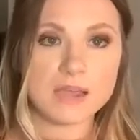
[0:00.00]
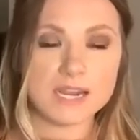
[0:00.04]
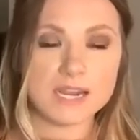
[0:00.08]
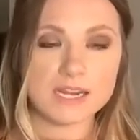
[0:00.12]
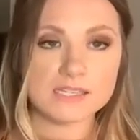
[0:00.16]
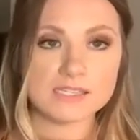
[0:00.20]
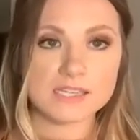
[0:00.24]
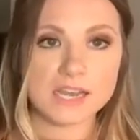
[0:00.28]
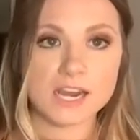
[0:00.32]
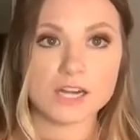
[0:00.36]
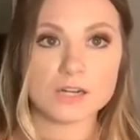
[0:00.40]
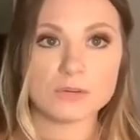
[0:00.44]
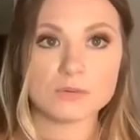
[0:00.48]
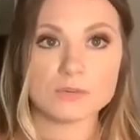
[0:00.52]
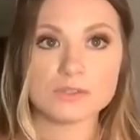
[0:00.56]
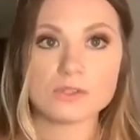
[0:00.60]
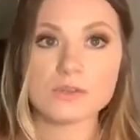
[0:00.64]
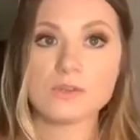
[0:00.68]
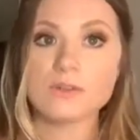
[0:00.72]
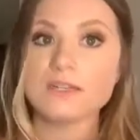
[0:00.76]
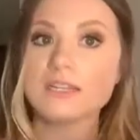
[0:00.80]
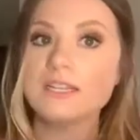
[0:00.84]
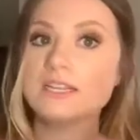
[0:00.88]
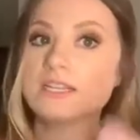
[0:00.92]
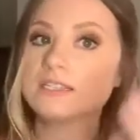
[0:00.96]
If my
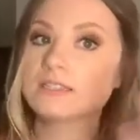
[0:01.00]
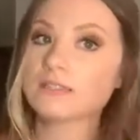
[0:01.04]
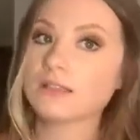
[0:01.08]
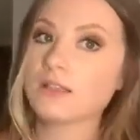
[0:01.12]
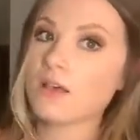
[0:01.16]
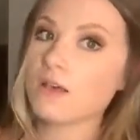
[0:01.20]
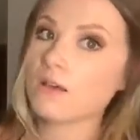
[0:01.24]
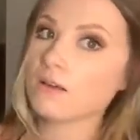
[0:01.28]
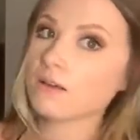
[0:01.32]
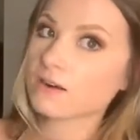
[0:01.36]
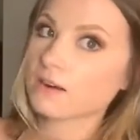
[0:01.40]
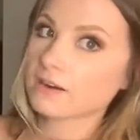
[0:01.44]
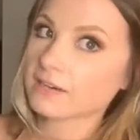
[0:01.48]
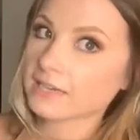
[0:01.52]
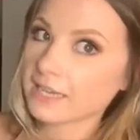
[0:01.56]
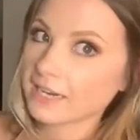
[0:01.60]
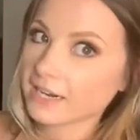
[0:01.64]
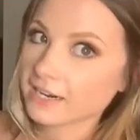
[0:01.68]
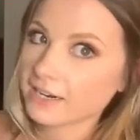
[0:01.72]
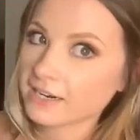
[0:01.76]
desired result is longer